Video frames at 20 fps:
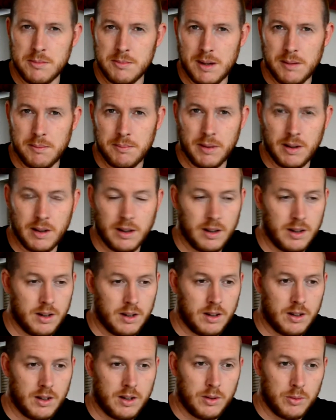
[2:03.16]
member,
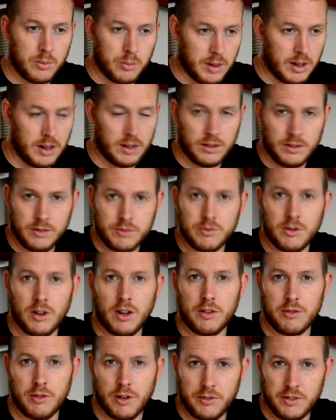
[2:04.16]
well,
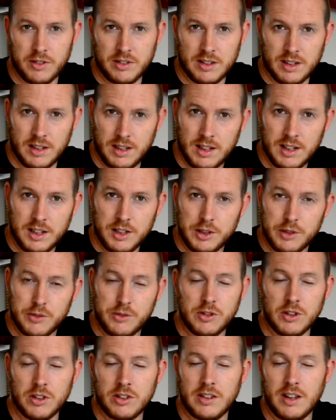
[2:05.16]
rather obviously, you've
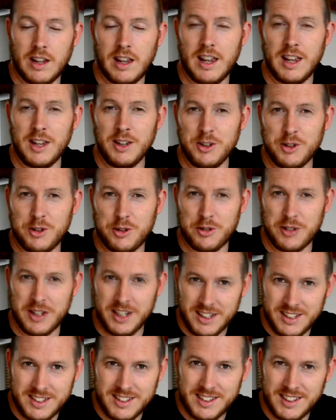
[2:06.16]
just
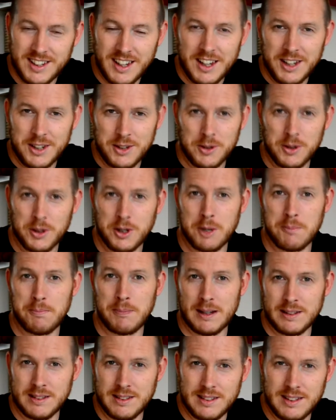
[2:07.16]
increased your
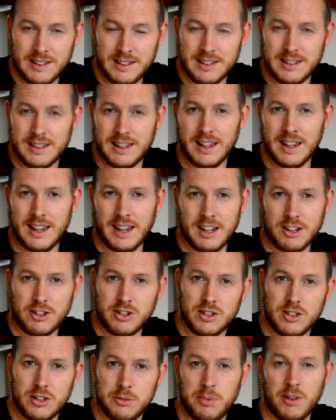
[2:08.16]
capacity to take
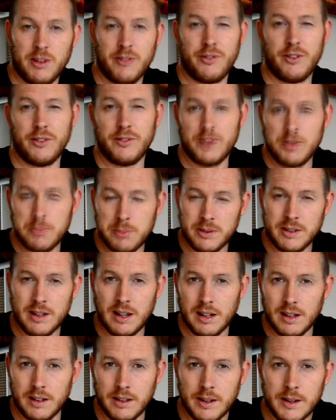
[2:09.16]
actions by
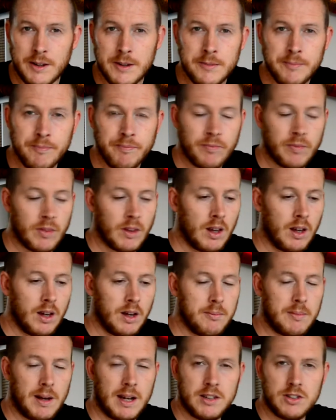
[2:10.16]
50%.
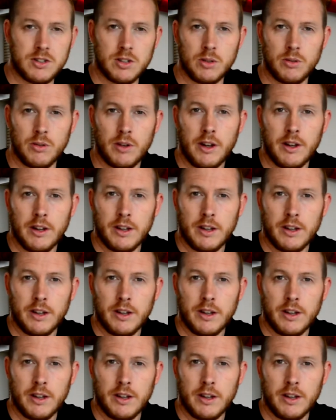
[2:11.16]
And so